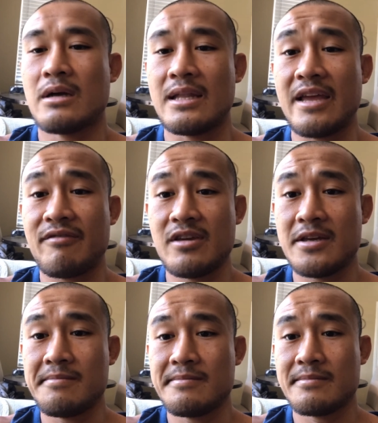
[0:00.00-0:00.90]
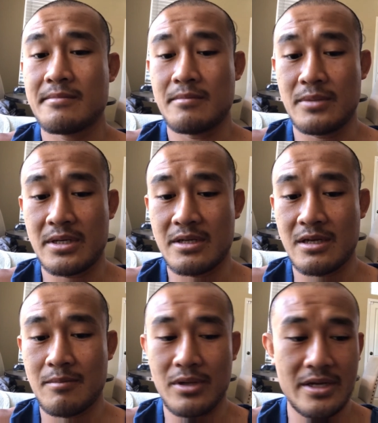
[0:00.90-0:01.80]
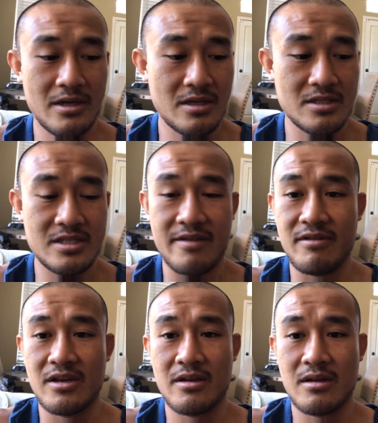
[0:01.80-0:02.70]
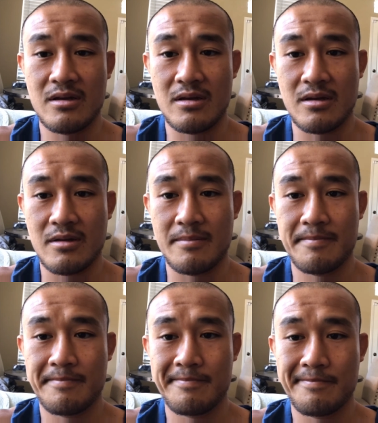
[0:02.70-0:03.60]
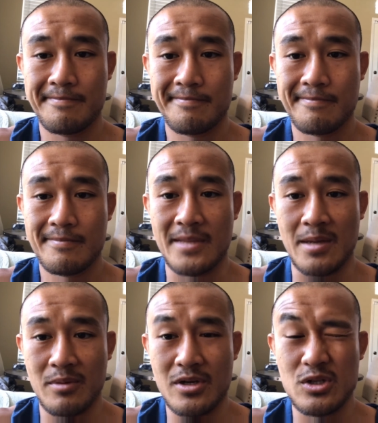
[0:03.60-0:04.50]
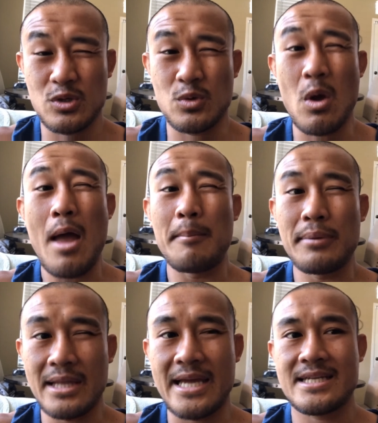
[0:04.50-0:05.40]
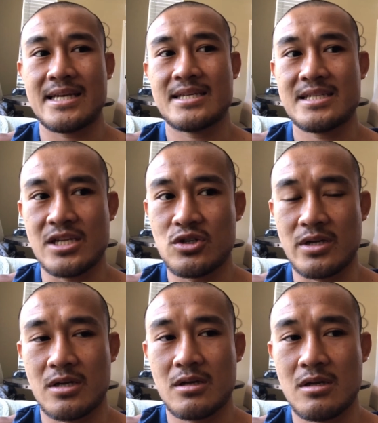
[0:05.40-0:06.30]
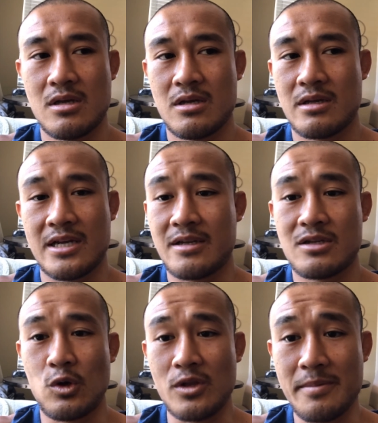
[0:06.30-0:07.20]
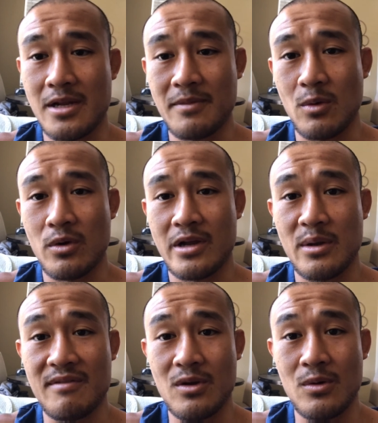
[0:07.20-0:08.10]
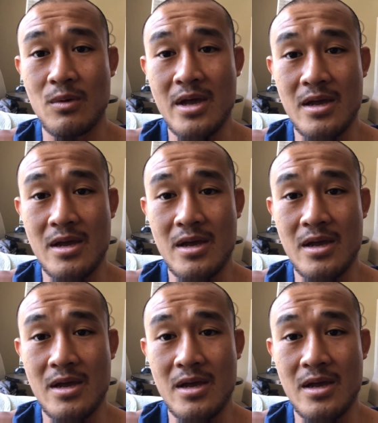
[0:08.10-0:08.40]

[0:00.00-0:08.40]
I like vegan, but I'm probably not gonna stay vegan. Um, I'm gonna do plant-centric I totally made up that word. I don't even know